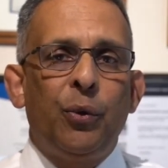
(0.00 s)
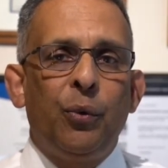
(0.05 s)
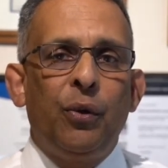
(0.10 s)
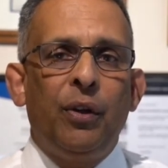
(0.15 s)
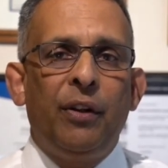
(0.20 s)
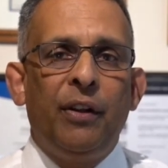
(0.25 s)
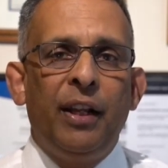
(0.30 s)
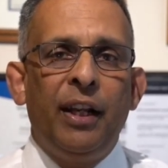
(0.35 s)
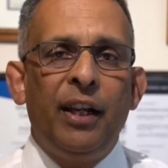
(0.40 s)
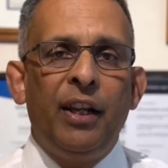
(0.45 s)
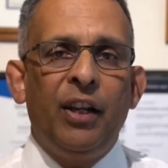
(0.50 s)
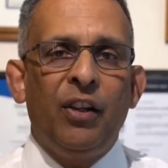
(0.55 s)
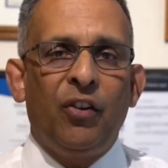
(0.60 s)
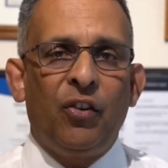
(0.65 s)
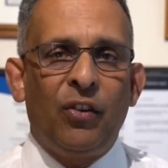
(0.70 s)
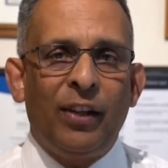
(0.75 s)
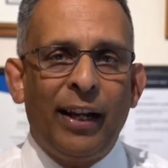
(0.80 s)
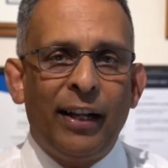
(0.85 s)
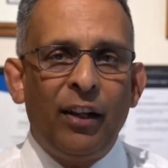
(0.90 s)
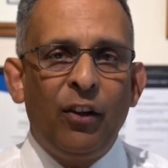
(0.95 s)
Should
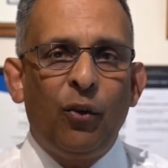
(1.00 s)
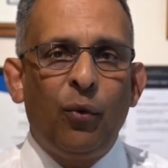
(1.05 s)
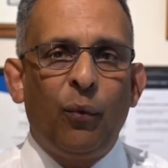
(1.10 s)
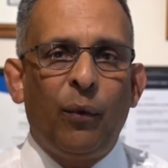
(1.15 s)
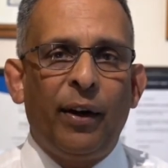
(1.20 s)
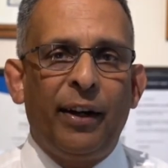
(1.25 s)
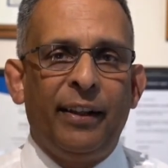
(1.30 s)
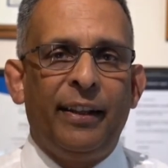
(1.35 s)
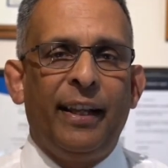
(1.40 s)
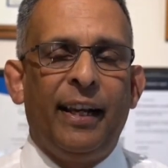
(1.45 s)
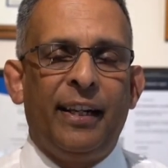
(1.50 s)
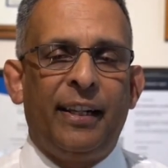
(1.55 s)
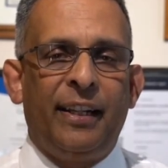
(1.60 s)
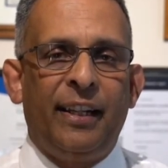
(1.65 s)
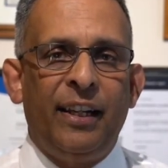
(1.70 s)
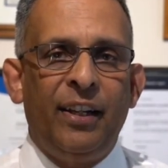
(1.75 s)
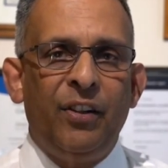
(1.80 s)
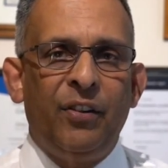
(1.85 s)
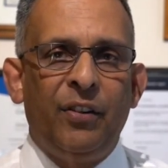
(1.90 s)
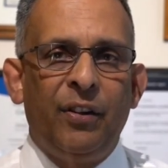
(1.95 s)
they
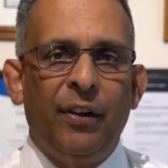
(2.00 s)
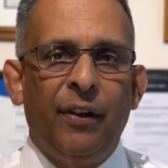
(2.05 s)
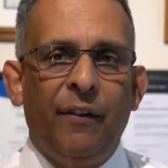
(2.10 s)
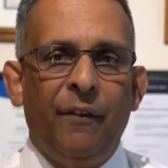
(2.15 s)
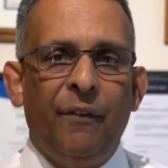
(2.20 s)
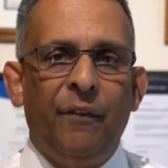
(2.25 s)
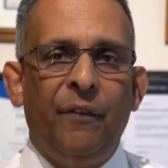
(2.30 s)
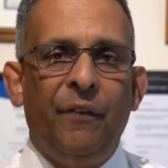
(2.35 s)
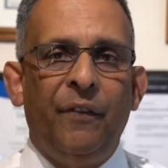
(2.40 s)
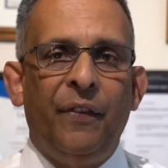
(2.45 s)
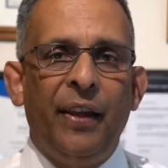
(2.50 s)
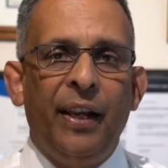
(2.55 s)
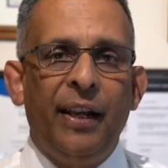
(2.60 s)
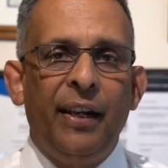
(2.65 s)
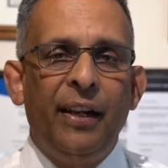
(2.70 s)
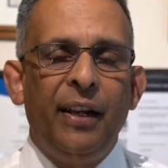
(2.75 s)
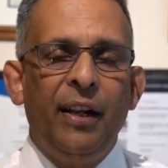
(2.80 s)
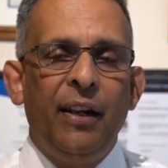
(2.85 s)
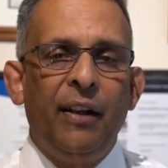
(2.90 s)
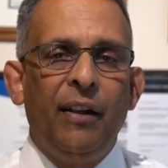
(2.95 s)
satisfy that test,
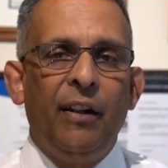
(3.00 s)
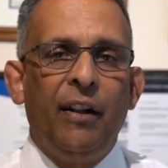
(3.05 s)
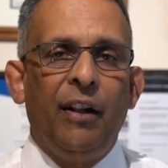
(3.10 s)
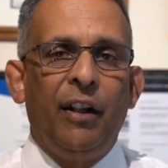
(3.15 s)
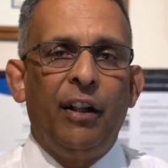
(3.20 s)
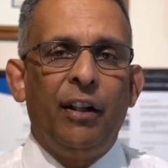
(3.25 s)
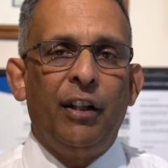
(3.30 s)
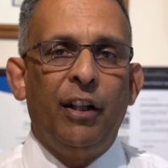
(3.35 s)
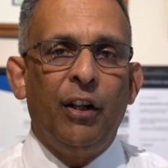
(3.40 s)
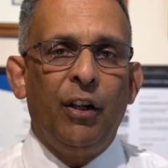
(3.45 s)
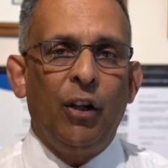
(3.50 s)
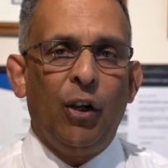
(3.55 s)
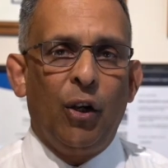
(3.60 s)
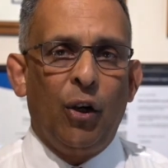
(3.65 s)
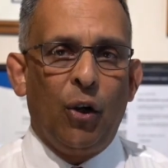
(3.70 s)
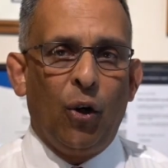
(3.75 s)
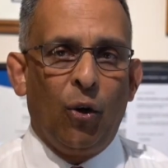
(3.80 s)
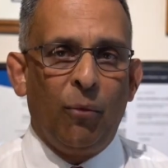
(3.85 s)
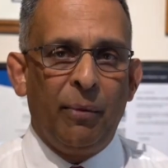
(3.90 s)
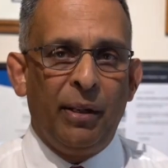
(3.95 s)
then
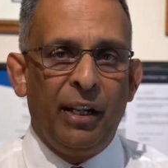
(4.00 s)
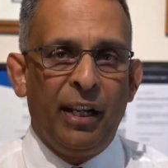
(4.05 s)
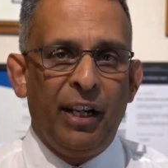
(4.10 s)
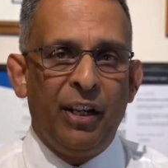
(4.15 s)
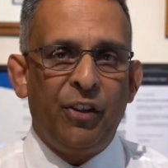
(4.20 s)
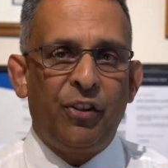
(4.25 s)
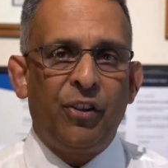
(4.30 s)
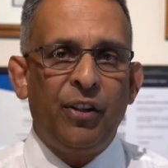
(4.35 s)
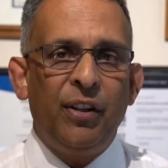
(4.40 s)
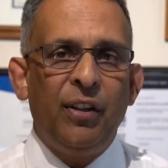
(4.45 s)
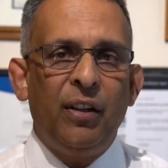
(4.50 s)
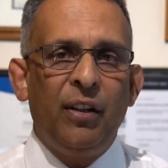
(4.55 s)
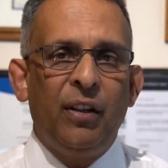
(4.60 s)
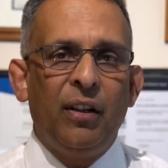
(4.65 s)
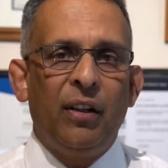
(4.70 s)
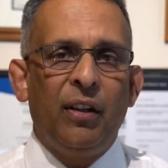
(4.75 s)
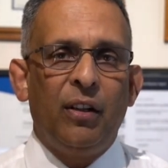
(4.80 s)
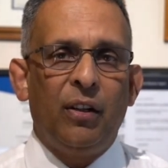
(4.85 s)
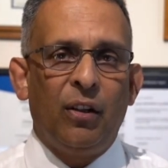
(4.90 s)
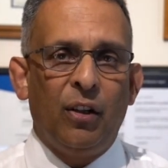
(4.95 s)
the
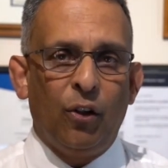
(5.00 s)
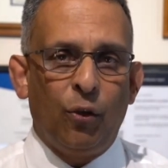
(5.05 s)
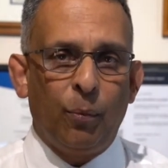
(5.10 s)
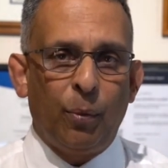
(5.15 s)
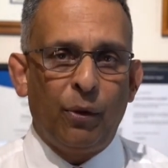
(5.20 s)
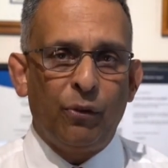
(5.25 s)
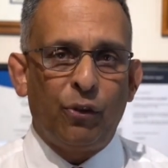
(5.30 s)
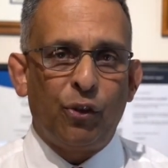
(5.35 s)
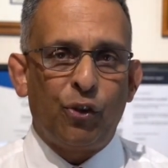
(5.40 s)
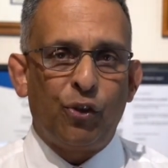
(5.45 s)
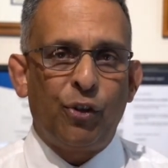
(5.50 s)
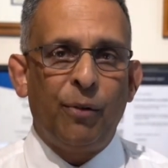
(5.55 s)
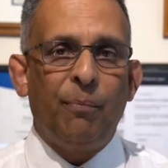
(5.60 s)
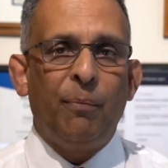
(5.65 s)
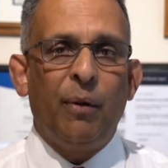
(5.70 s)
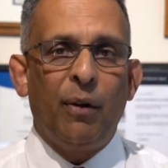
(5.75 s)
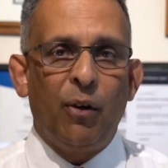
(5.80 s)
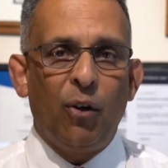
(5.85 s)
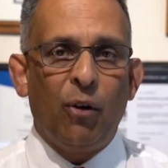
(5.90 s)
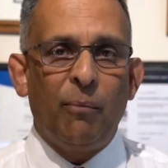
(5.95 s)
nomination, the
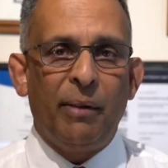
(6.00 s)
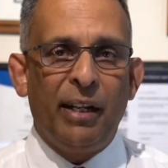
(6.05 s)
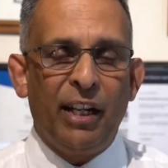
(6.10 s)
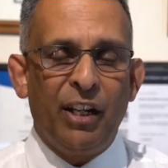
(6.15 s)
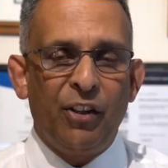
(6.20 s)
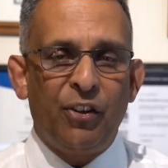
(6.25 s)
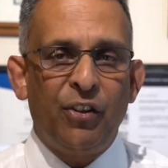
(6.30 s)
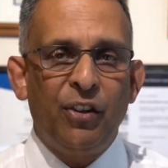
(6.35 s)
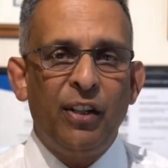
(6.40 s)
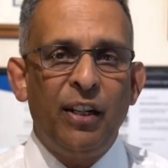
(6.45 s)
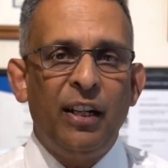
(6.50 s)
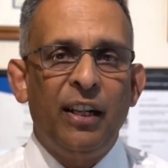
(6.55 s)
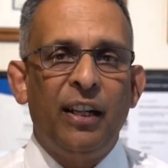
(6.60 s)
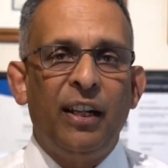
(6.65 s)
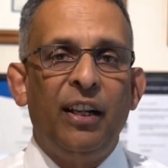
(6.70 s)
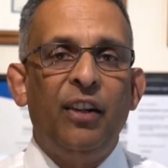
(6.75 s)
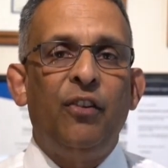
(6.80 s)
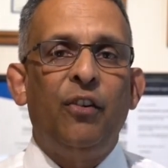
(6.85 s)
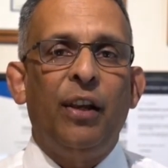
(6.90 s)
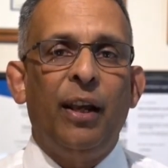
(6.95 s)
sponsorship
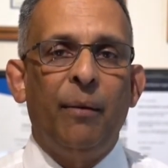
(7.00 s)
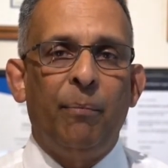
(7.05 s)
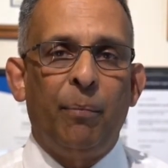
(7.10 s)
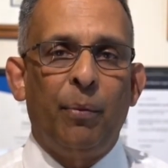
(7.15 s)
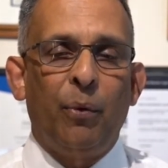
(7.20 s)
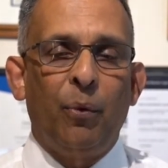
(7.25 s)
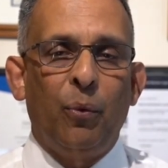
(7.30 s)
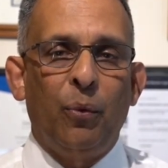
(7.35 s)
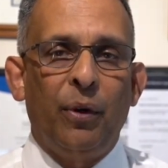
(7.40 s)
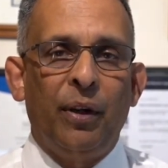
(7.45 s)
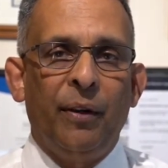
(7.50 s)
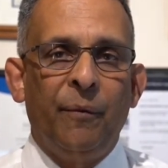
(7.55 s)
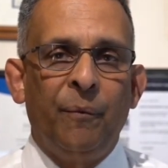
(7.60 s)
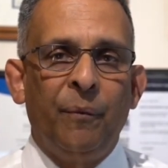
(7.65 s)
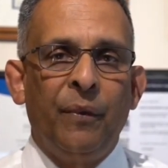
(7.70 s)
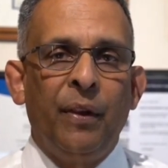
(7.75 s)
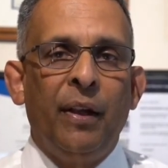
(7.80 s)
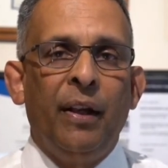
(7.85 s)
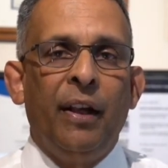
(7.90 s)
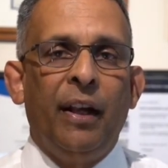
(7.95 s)
nomination is
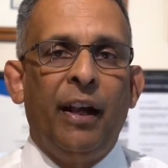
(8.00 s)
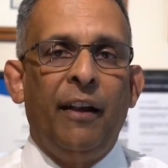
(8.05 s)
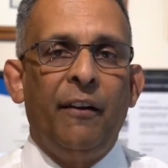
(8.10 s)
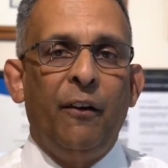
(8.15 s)
approved,